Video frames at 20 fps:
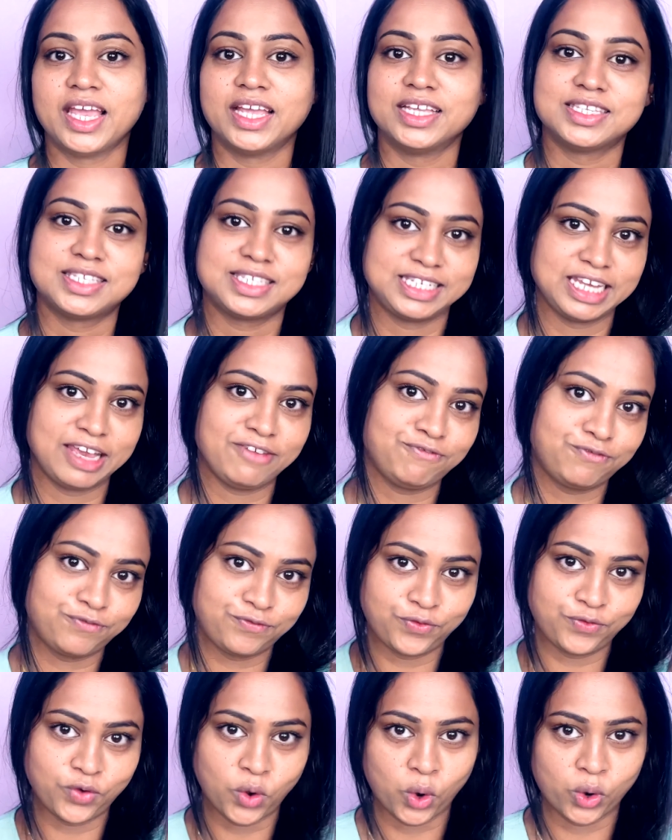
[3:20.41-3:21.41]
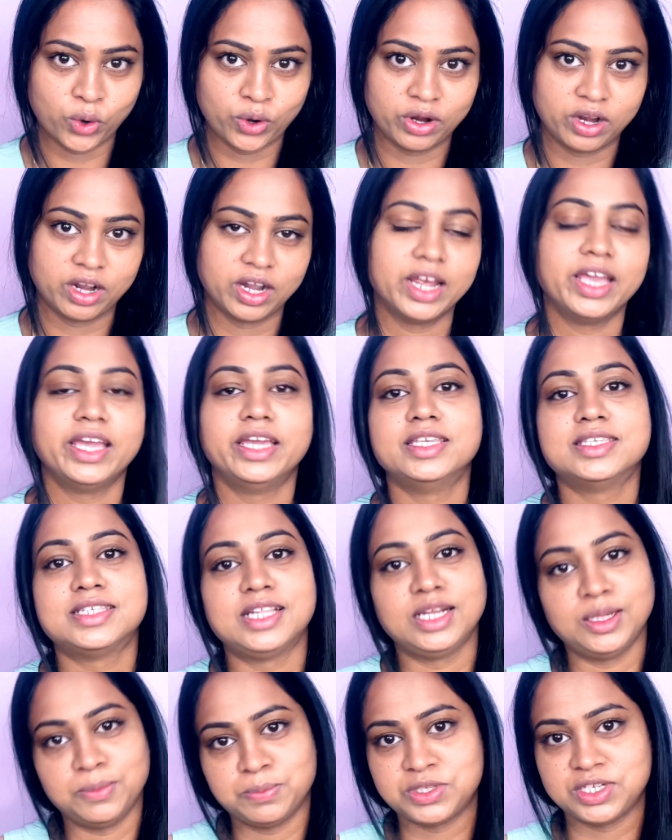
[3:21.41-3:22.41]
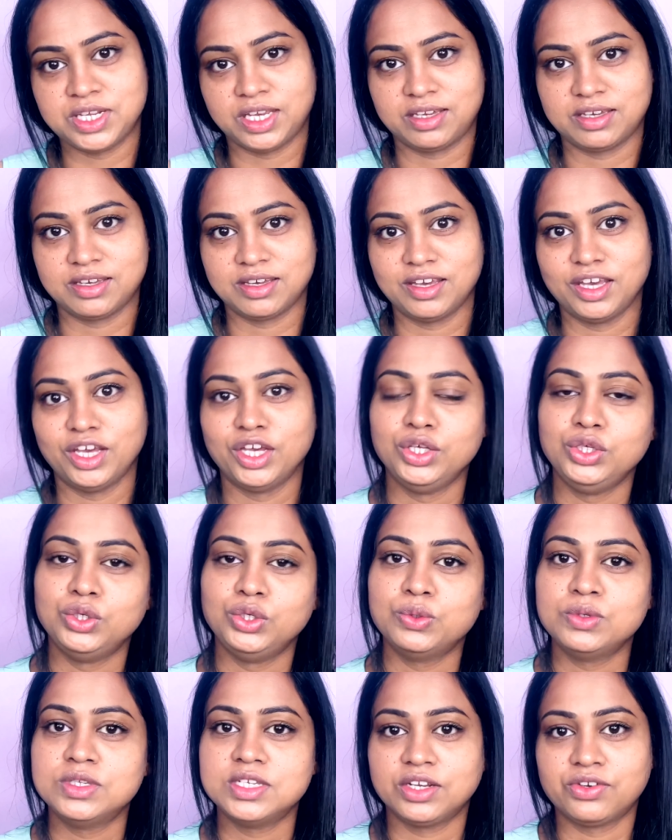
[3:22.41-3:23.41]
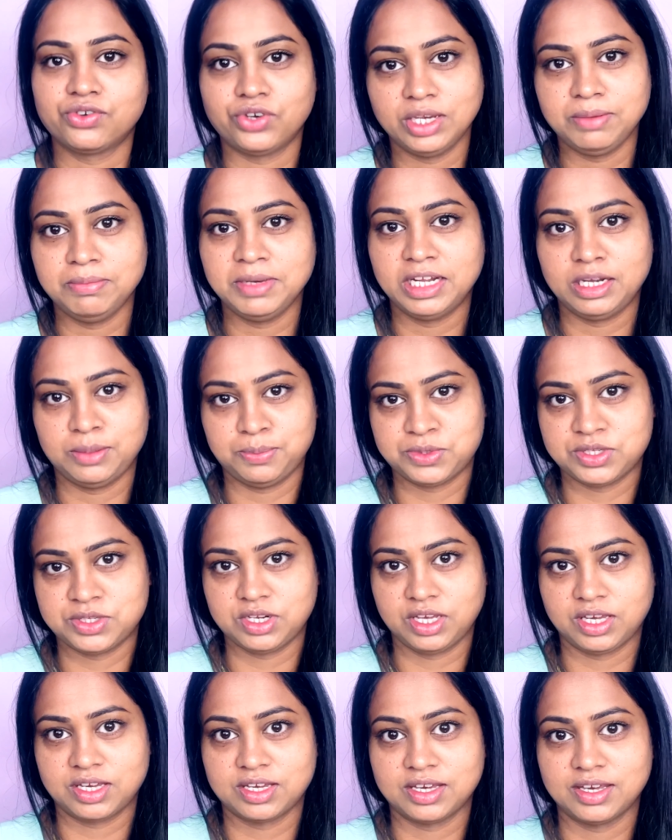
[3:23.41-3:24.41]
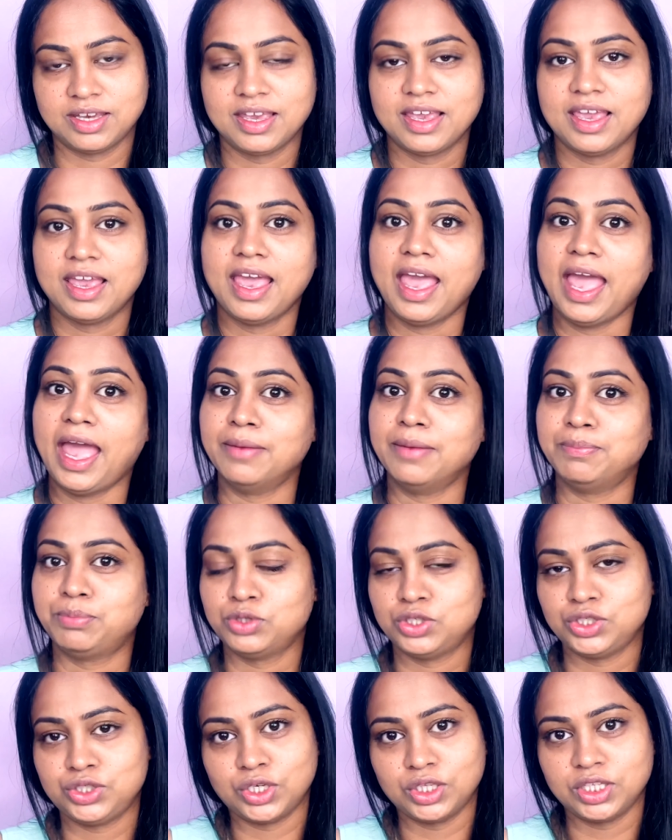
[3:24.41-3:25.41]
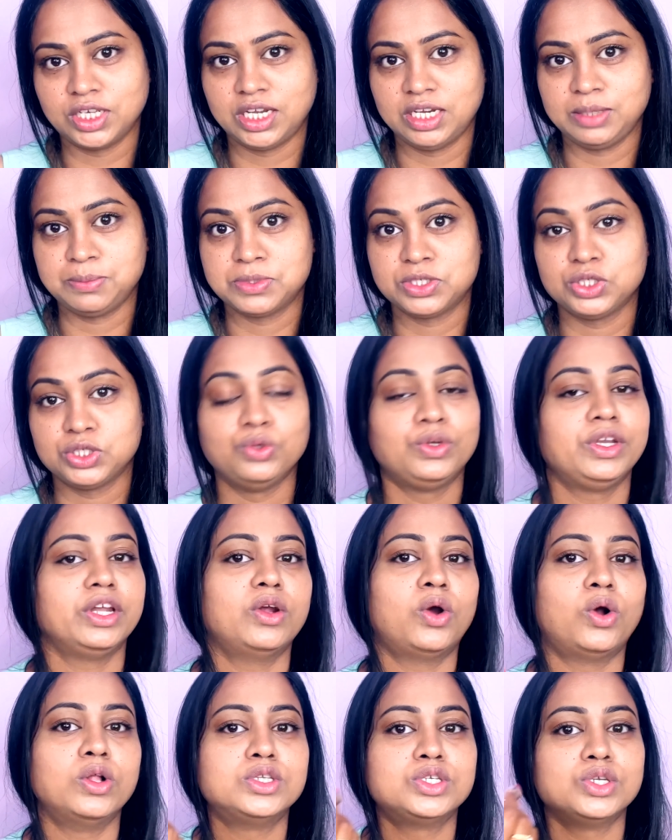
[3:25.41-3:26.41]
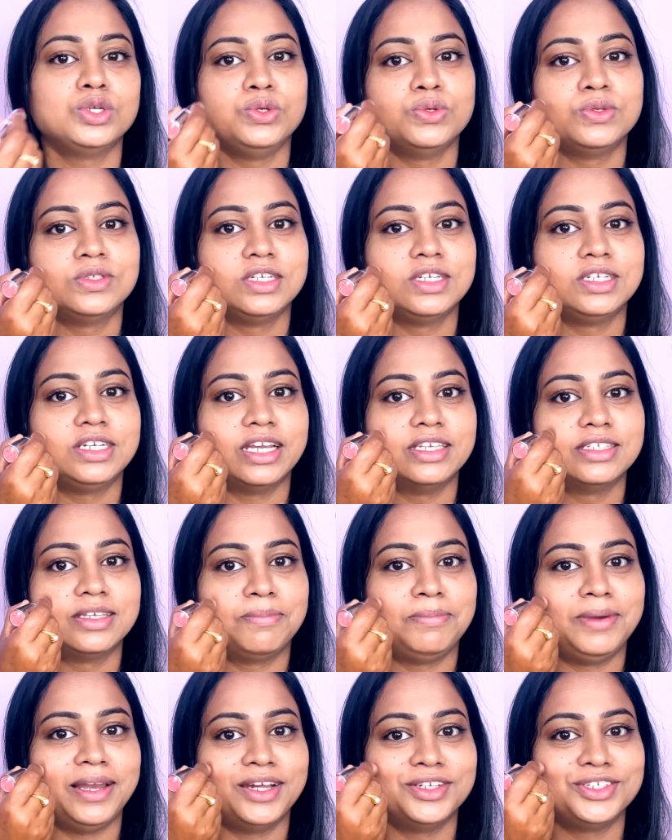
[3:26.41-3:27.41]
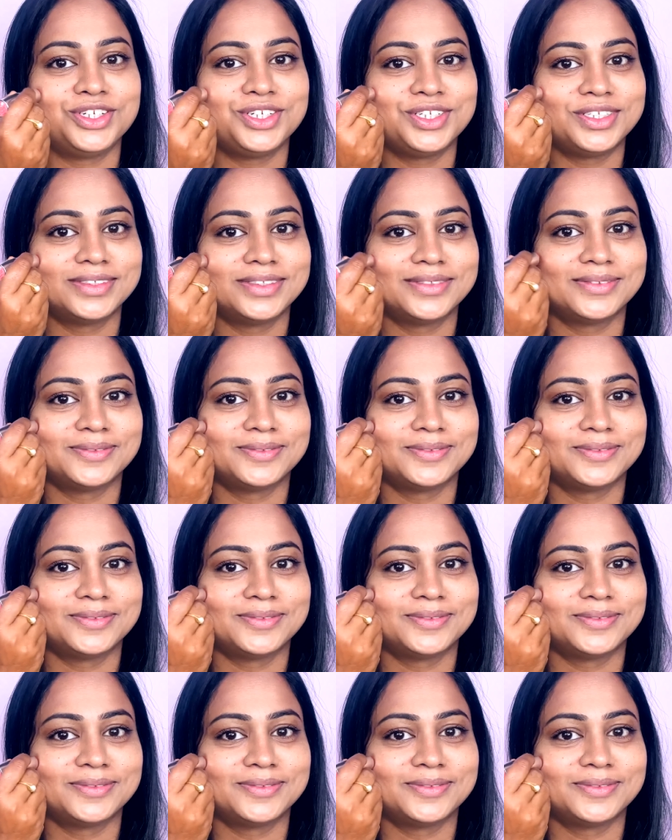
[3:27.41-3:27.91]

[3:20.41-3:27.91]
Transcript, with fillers: Step 4 is lipstick. Use a creamy lipstick and put it on the lips. You can also use it as a blush